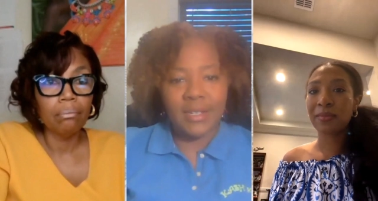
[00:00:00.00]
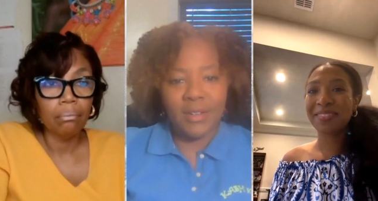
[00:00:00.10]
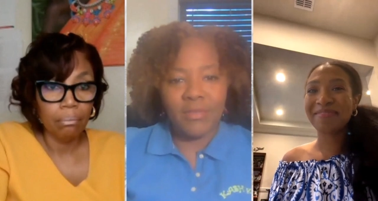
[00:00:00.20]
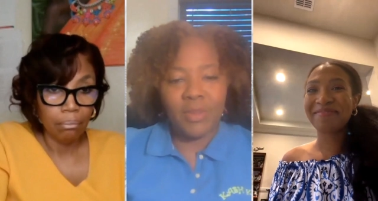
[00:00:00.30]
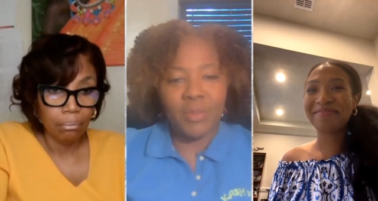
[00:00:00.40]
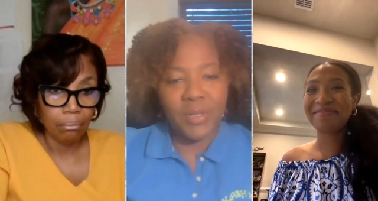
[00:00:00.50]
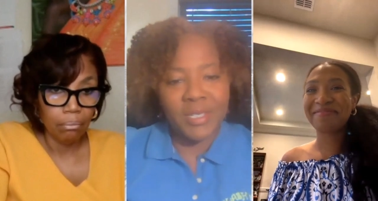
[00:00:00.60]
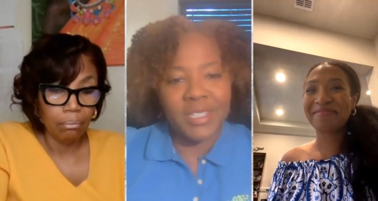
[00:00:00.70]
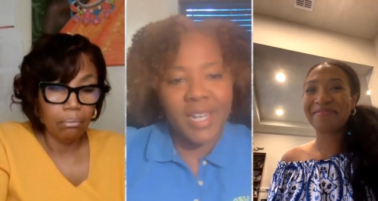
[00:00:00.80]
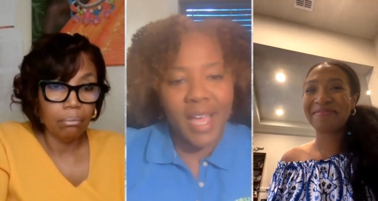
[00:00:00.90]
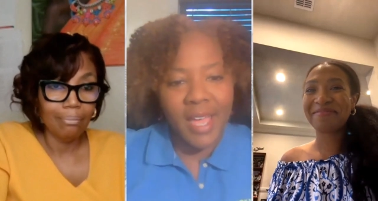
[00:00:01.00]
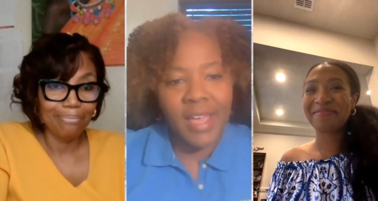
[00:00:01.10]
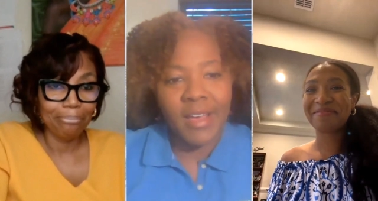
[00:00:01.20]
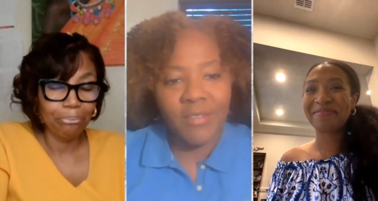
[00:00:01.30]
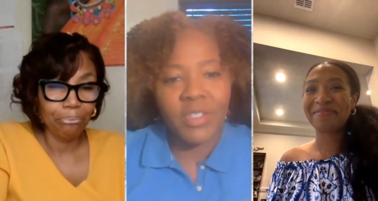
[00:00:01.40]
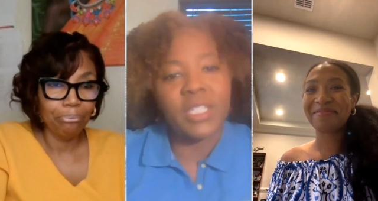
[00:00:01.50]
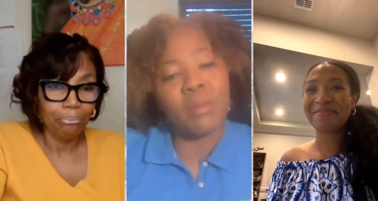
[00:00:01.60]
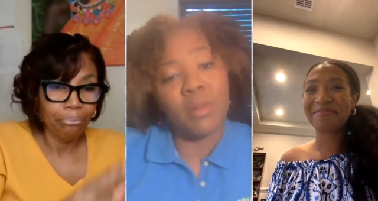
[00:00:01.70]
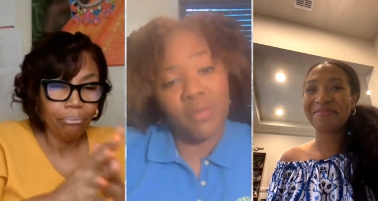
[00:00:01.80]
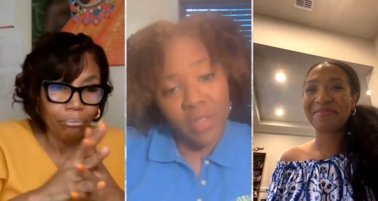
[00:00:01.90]
Speaker 1: of the books that I have, or some
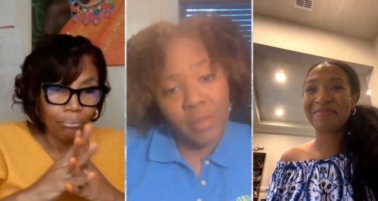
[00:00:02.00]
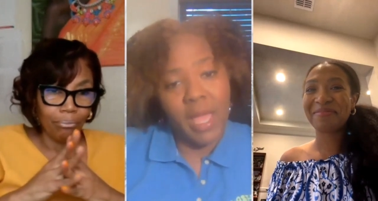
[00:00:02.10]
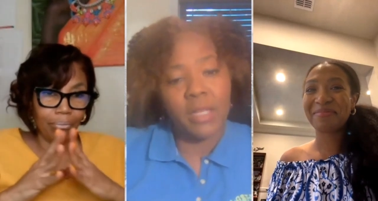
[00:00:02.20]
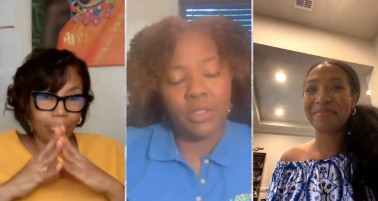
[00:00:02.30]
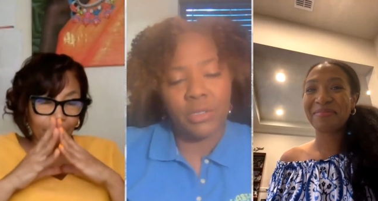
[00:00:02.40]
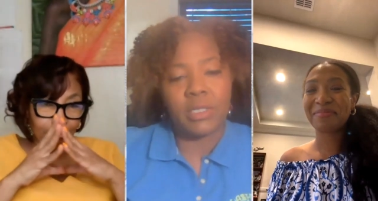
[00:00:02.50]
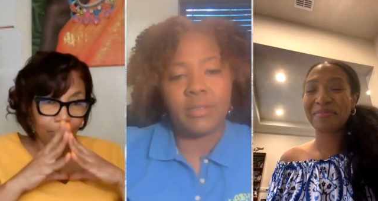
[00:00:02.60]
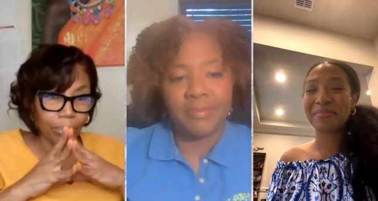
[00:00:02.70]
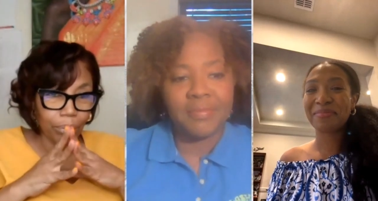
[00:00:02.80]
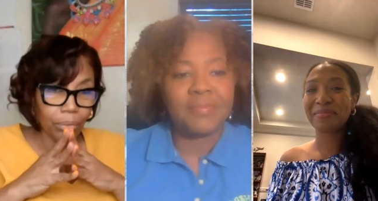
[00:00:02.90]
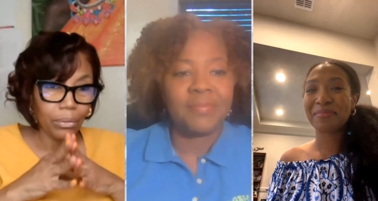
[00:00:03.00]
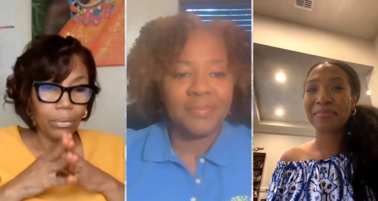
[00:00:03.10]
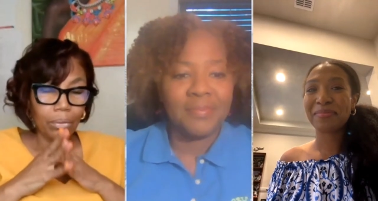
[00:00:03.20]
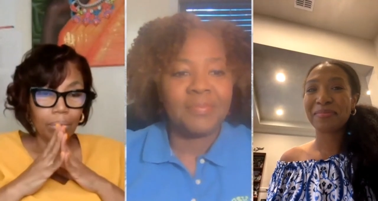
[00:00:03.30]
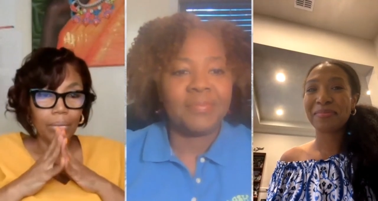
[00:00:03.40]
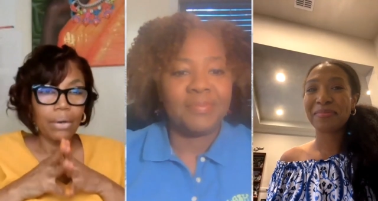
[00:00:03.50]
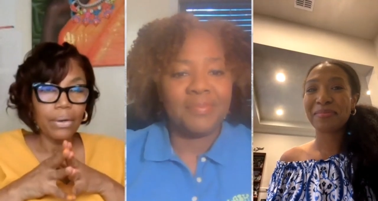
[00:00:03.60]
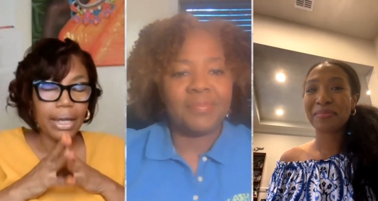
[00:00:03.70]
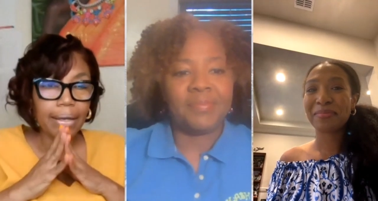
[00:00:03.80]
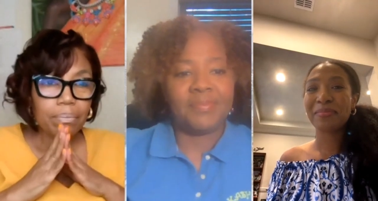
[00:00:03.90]
of them actually.
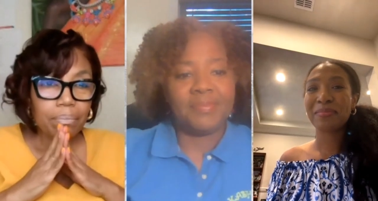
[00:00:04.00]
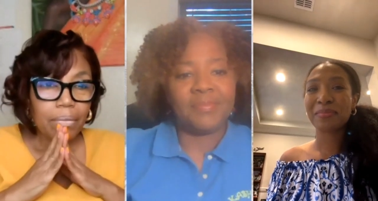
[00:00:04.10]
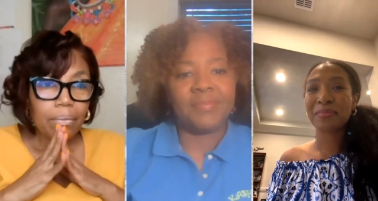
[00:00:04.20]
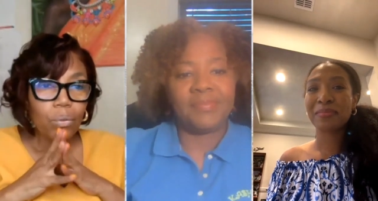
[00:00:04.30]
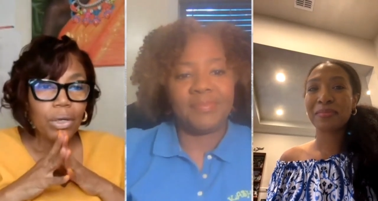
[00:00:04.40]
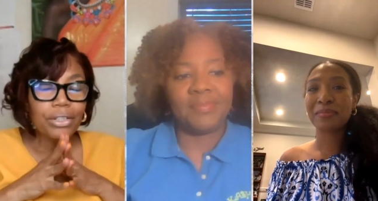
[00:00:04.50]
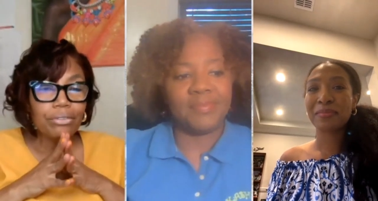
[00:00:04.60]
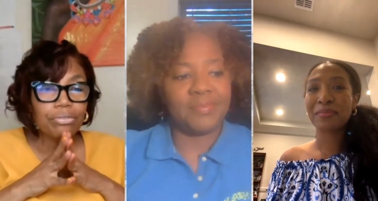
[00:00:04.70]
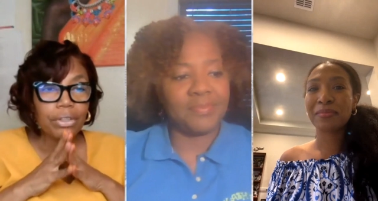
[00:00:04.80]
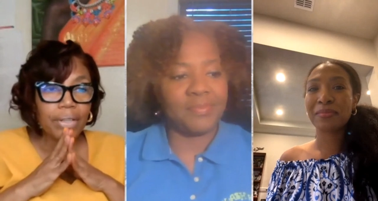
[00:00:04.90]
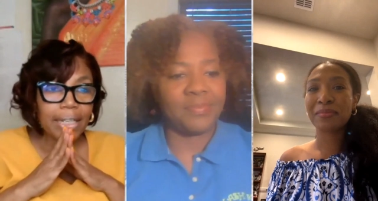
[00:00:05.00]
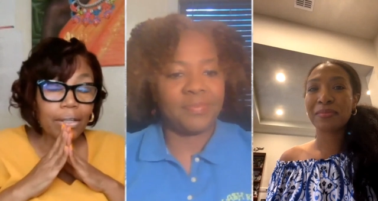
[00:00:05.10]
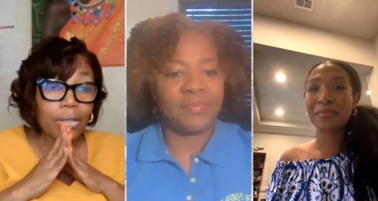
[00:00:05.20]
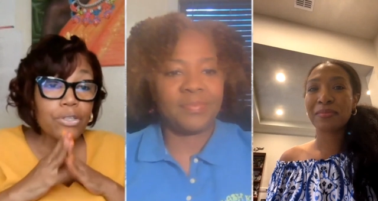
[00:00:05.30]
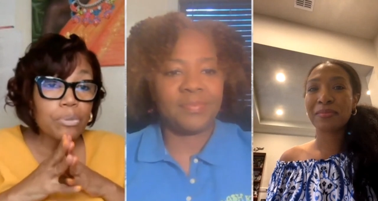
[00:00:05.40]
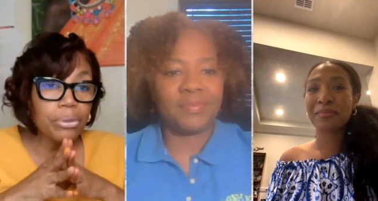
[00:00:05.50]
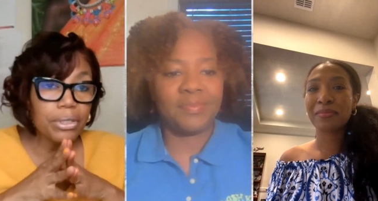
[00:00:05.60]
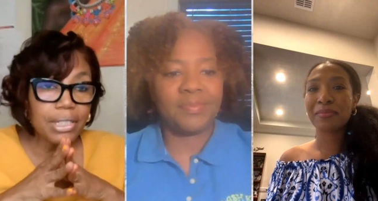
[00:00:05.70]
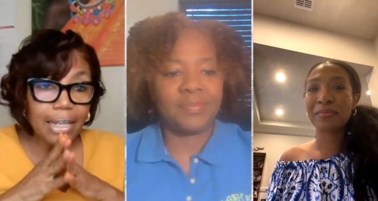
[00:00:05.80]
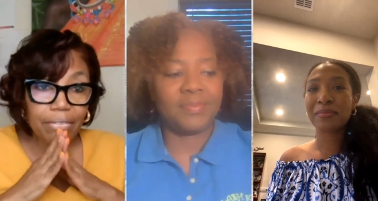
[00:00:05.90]
Speaker 2: Okay, wonderful. And those
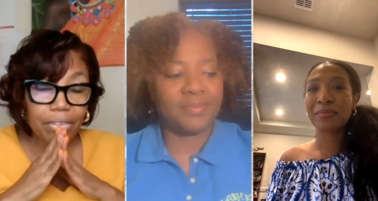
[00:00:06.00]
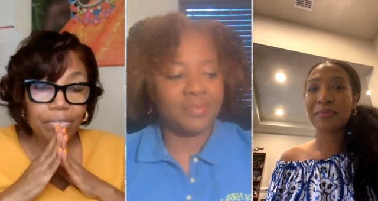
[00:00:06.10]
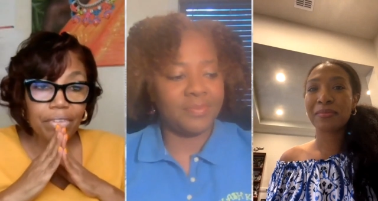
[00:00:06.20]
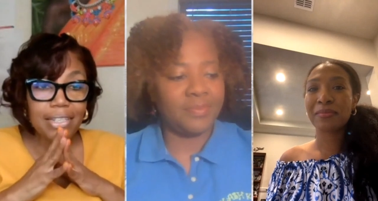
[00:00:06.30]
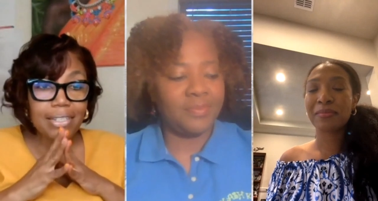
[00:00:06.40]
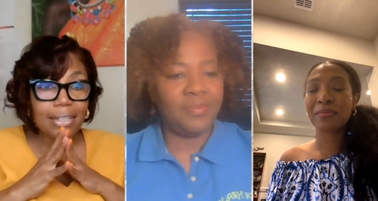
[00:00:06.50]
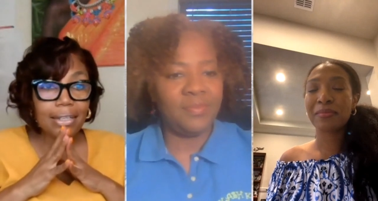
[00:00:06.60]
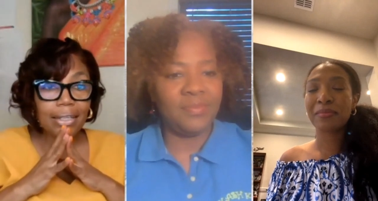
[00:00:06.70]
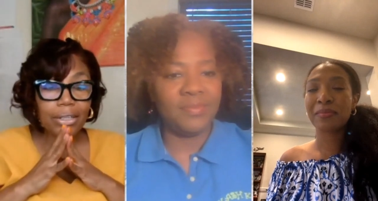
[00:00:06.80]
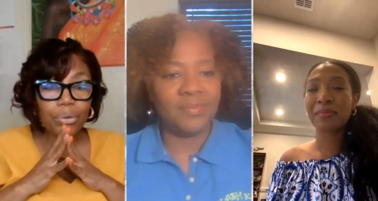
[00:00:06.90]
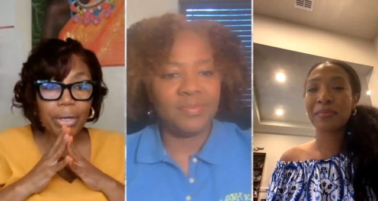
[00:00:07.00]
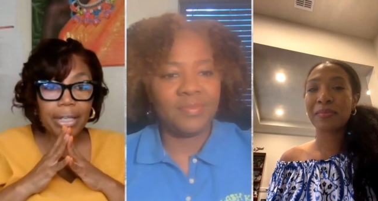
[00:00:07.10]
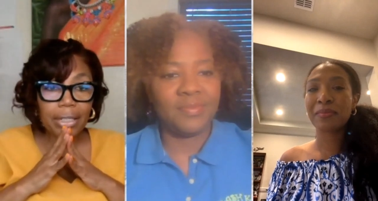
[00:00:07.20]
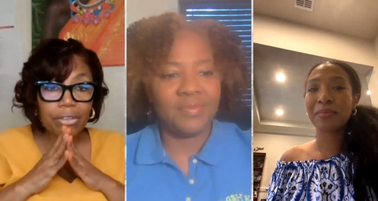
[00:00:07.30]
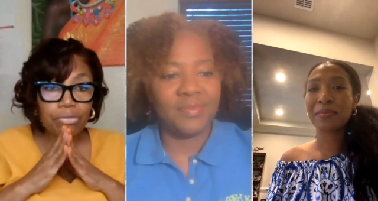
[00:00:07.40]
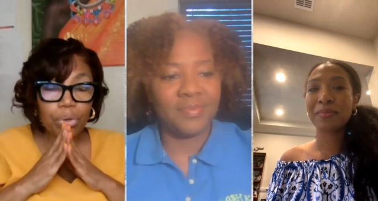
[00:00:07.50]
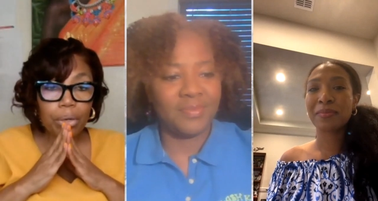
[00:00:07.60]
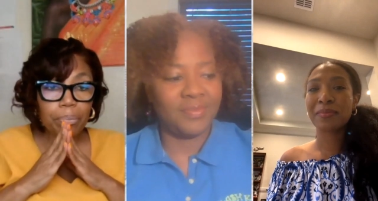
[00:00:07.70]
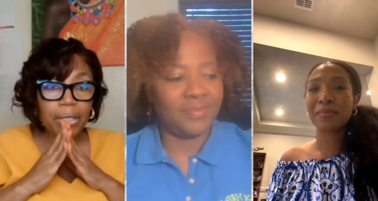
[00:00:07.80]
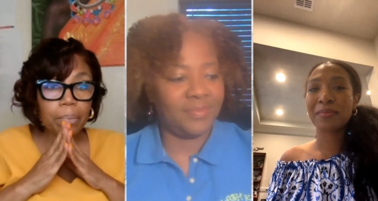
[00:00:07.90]
books I've invested in greatly
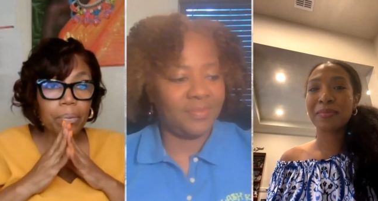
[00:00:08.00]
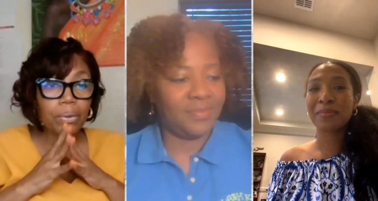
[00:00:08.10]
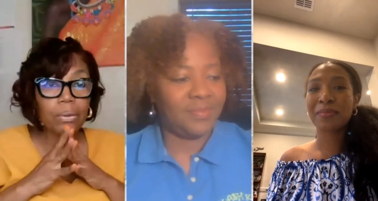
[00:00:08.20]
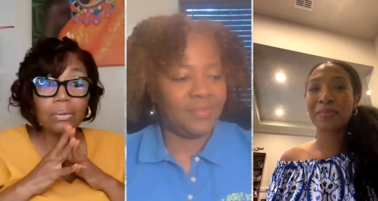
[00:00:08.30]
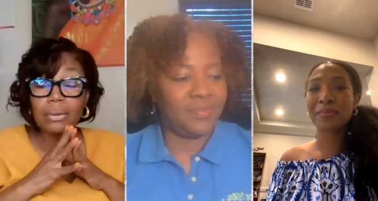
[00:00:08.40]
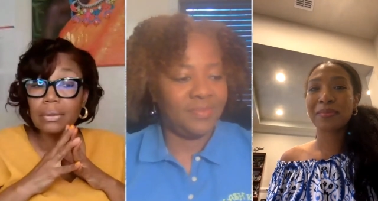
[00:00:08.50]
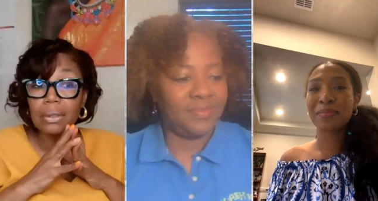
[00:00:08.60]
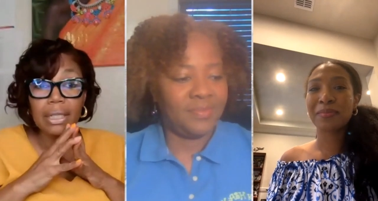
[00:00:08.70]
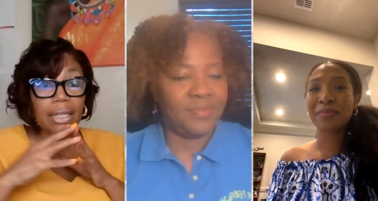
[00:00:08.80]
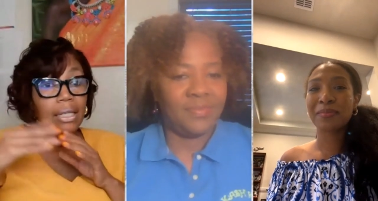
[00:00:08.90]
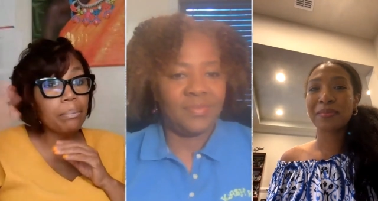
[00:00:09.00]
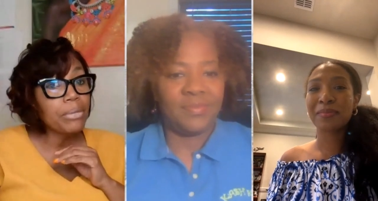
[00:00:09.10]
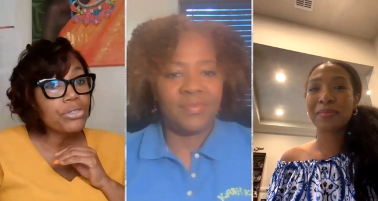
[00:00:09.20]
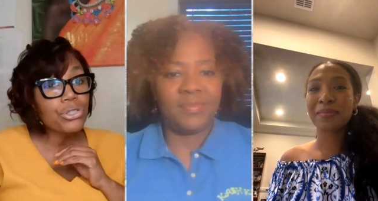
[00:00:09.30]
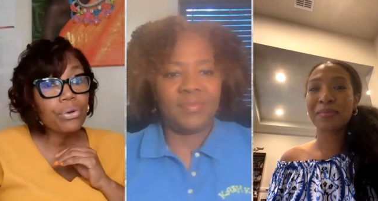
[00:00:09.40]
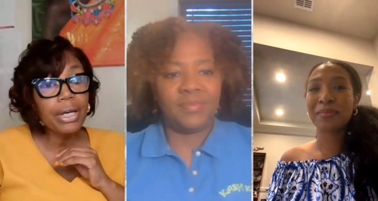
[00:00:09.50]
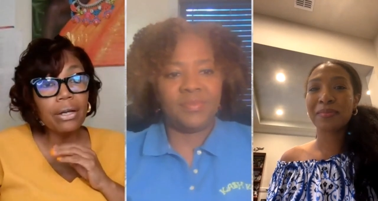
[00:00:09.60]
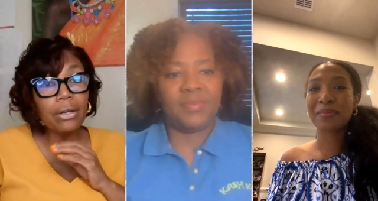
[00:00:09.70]
for people in the mental